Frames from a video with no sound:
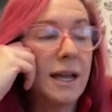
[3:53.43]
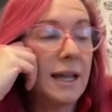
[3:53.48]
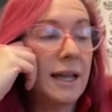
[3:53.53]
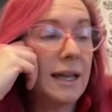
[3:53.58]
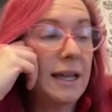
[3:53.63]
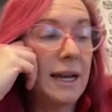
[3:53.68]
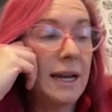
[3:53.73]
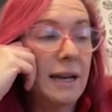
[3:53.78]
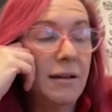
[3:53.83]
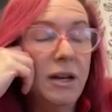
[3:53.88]

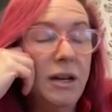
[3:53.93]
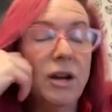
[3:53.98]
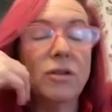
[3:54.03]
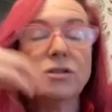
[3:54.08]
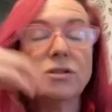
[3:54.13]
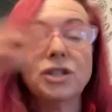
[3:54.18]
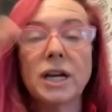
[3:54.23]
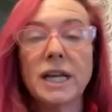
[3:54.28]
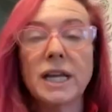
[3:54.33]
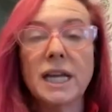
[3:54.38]
get
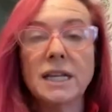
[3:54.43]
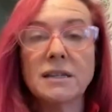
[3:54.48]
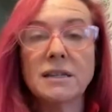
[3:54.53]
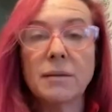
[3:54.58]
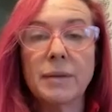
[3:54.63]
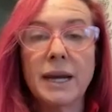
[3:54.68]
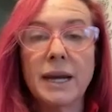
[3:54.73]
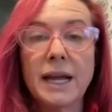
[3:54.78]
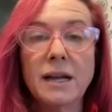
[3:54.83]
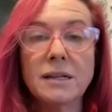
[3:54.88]
it, checking
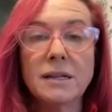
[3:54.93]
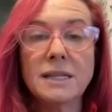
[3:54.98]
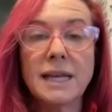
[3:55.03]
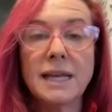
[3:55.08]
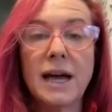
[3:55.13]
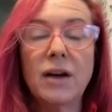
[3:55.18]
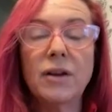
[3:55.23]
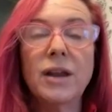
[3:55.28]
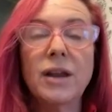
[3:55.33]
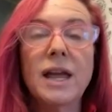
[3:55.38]
somebody else
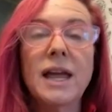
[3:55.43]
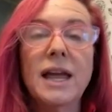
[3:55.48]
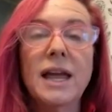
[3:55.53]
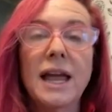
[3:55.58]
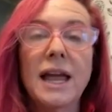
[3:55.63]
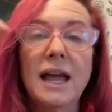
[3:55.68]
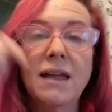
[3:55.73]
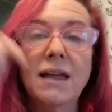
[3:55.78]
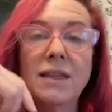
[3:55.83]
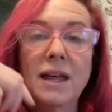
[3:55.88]
out.
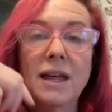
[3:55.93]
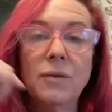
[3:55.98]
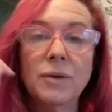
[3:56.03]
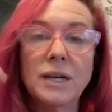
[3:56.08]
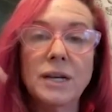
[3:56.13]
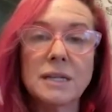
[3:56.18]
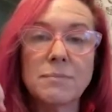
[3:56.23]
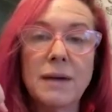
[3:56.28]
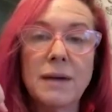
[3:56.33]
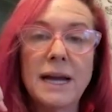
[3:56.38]
And then
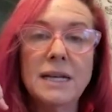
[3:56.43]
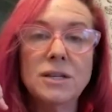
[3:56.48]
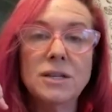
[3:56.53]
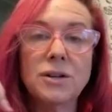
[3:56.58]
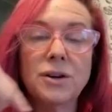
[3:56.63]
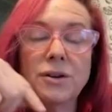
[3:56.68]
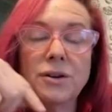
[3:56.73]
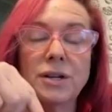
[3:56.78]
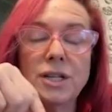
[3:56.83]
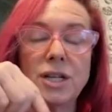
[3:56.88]
when it's my
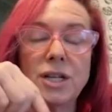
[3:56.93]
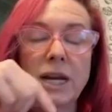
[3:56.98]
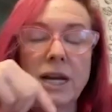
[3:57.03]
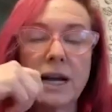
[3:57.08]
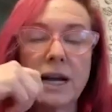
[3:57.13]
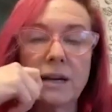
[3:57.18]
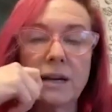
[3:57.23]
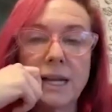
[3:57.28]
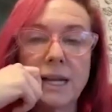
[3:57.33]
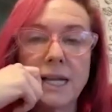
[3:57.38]
turn to check
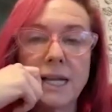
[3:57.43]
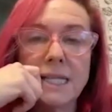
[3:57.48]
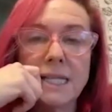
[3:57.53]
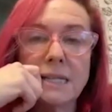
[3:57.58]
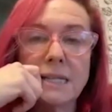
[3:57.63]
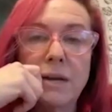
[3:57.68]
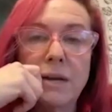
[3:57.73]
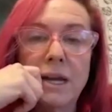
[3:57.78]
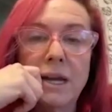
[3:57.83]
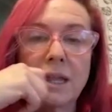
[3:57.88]
out Ann
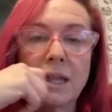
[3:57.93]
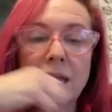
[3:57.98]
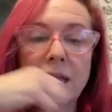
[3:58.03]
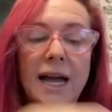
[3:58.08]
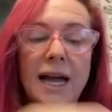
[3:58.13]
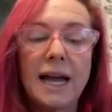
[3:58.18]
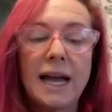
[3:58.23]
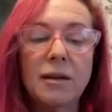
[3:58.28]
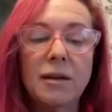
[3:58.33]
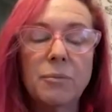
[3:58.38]
Smith,
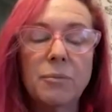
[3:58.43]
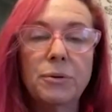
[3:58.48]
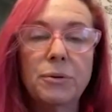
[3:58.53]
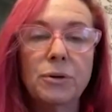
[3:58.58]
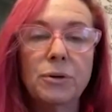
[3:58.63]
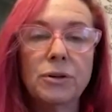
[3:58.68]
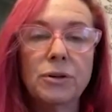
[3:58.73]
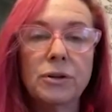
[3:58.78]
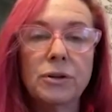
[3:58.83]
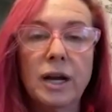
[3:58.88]
I can
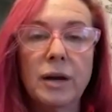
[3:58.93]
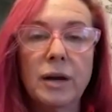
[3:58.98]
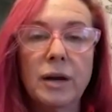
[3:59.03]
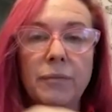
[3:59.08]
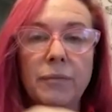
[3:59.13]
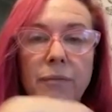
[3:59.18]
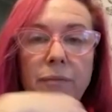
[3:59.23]
pull her up